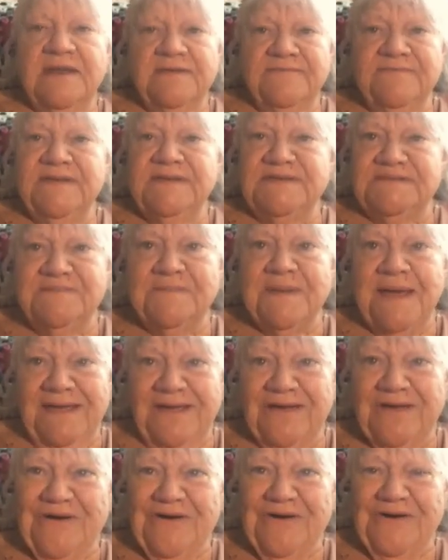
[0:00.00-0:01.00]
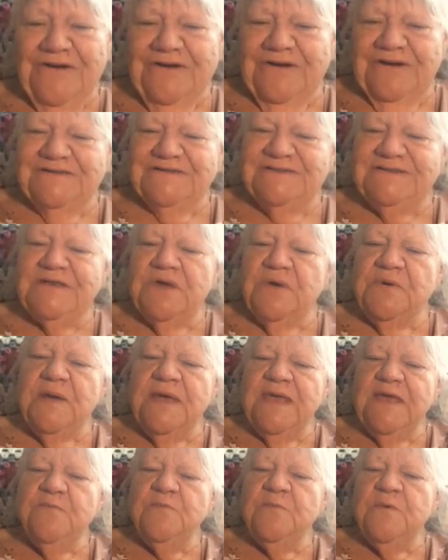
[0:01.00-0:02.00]
got to fix my car. So
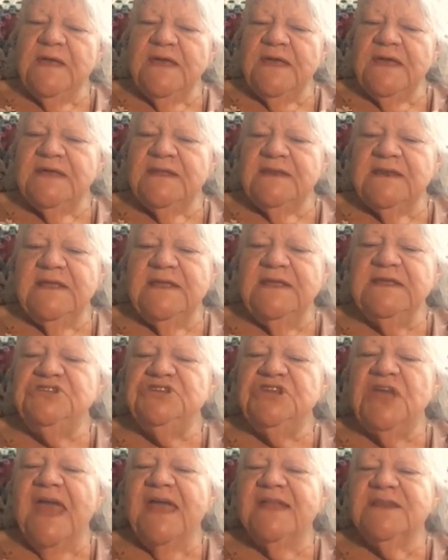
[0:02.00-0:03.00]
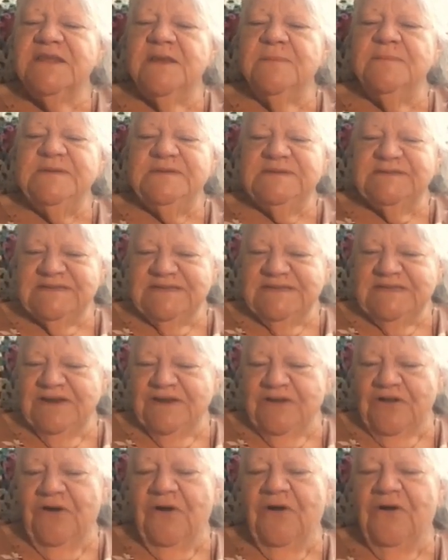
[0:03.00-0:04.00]
he went and he jacked up his
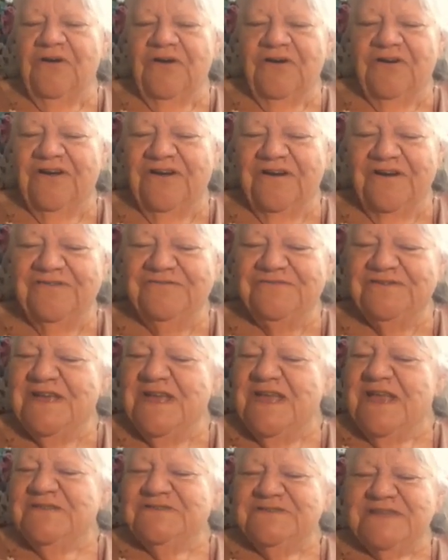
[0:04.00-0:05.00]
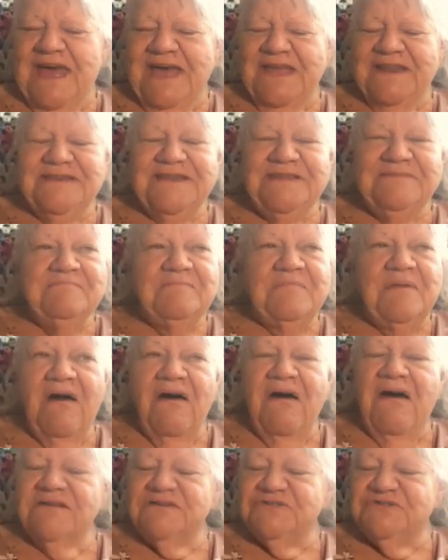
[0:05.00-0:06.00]
little car on
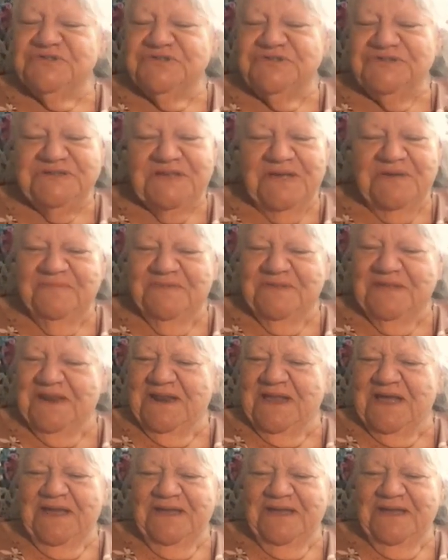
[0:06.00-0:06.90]
blocks or something.